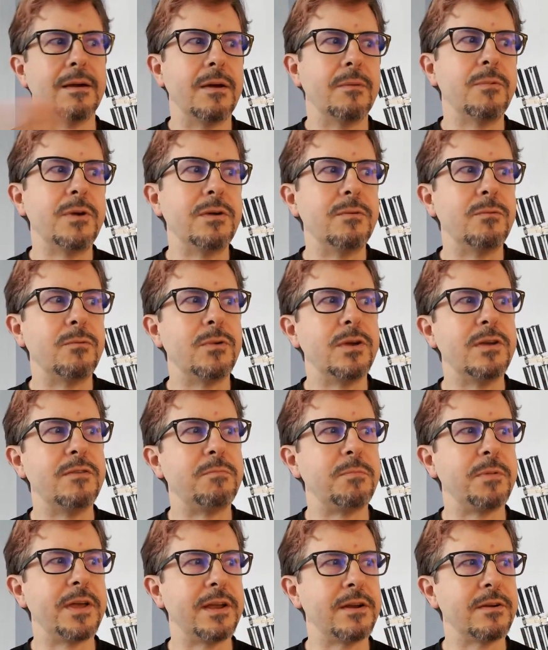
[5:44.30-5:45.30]

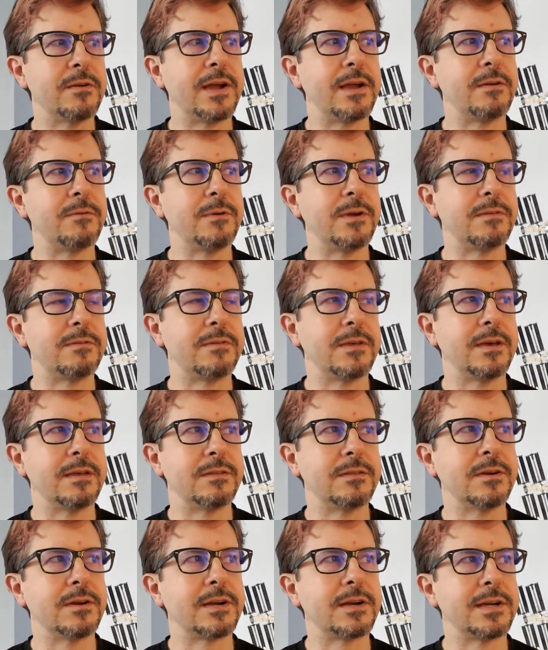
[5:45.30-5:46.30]
we've played around with
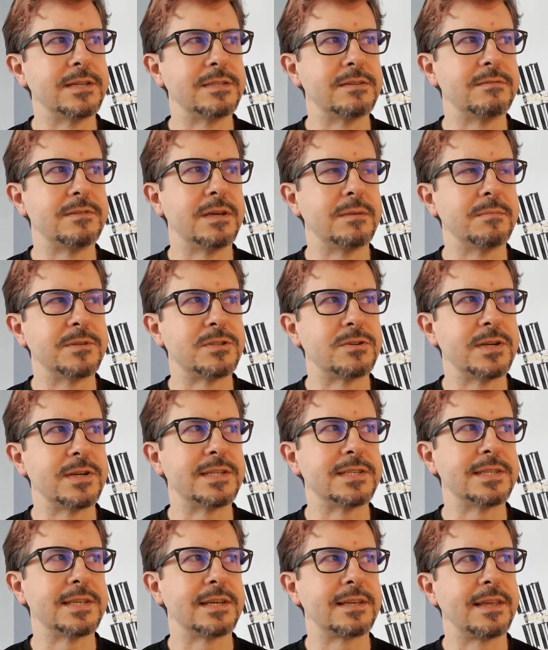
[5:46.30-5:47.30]
other kinds of
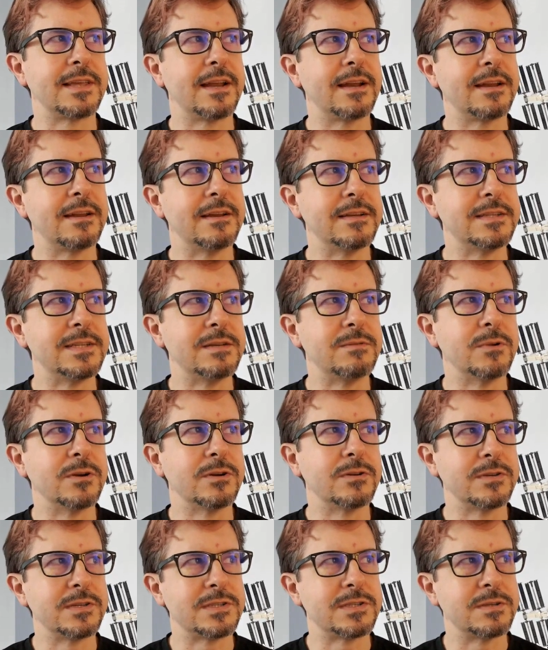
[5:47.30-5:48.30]
demonstrations like that, and indeed, we're
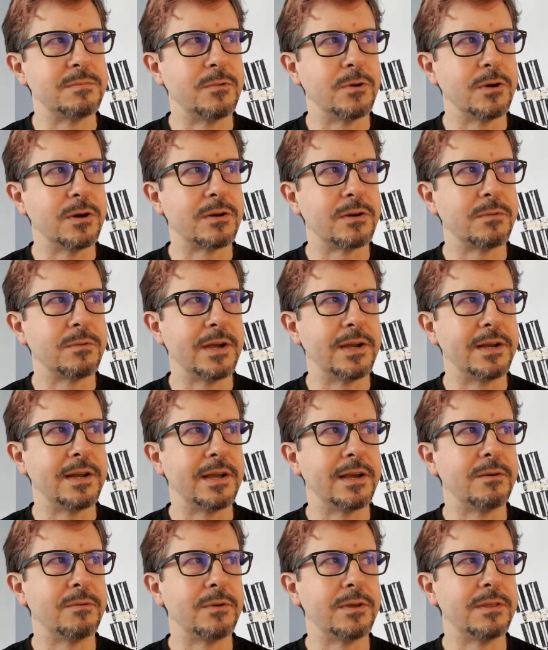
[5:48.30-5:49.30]
doing some work right
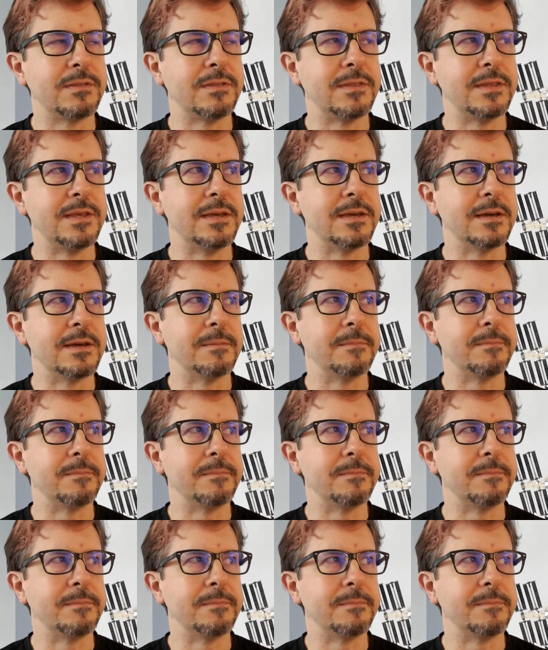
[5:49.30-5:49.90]
now with the